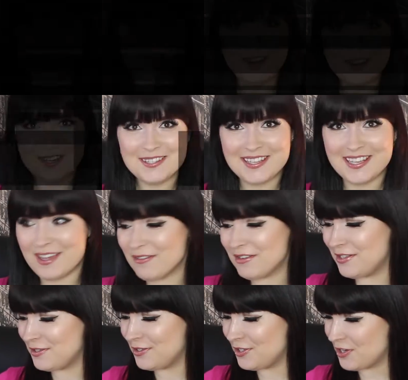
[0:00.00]
The first thing I
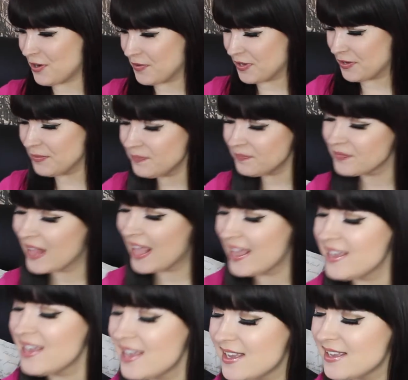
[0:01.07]
wanted to show you
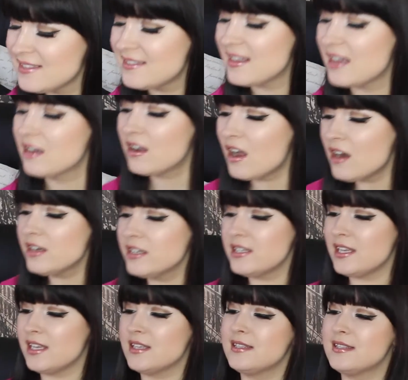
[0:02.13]
is
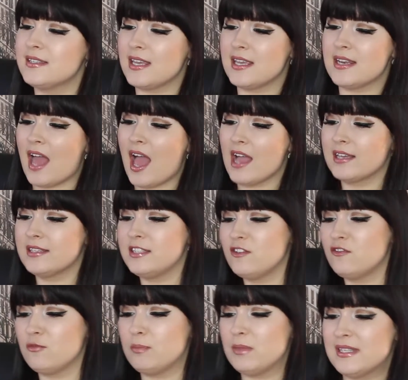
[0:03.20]
Garnier Skin
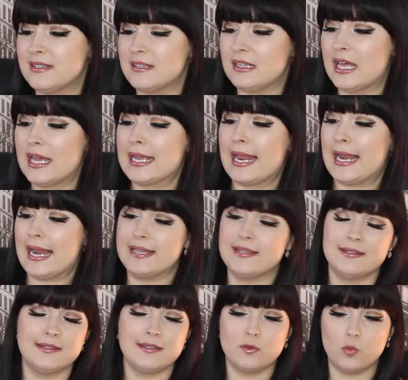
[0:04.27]
Active Micellar
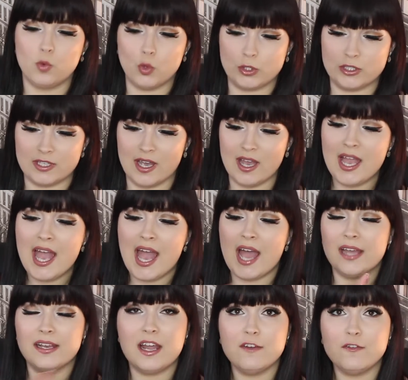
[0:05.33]
Cleansing Water,
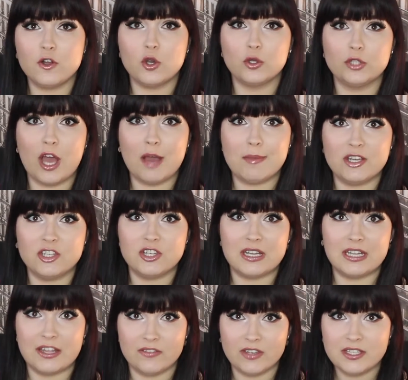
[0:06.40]
and I forgot how much I
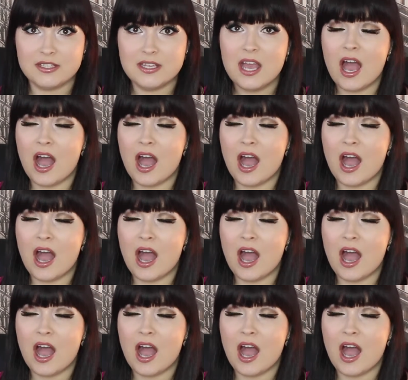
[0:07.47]
love it.